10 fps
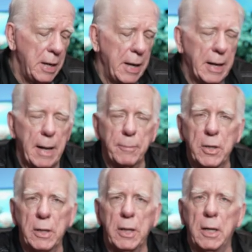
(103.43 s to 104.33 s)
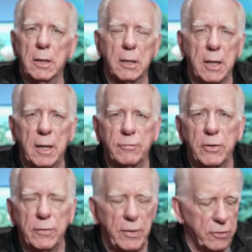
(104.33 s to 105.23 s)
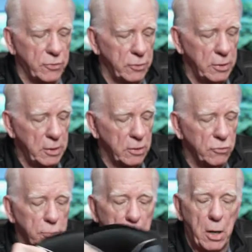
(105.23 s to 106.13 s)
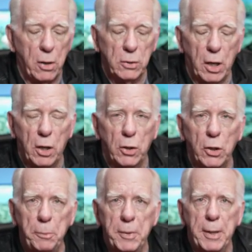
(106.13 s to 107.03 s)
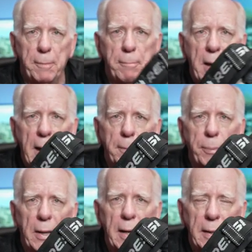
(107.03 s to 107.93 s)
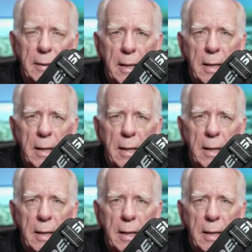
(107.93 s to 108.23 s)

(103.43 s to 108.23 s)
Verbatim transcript: and I'm gonna uncover this small aluminum backplate.